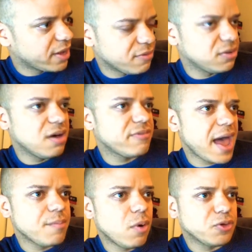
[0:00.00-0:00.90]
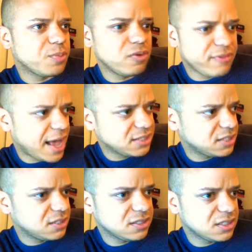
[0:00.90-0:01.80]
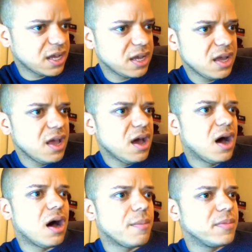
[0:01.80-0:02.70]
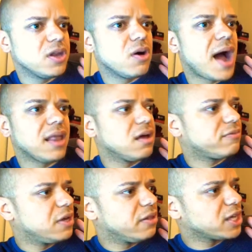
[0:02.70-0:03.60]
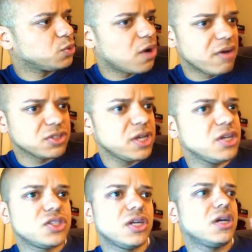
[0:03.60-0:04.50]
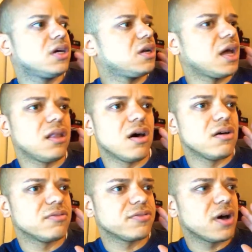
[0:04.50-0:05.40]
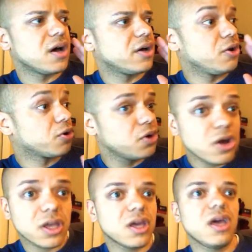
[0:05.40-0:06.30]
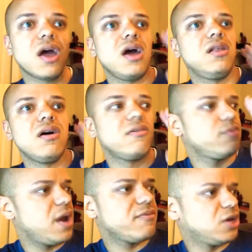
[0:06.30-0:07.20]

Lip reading: Like if love had multiple facets, let's say, I love intellectual conversation, I love your cooking, I love whatever.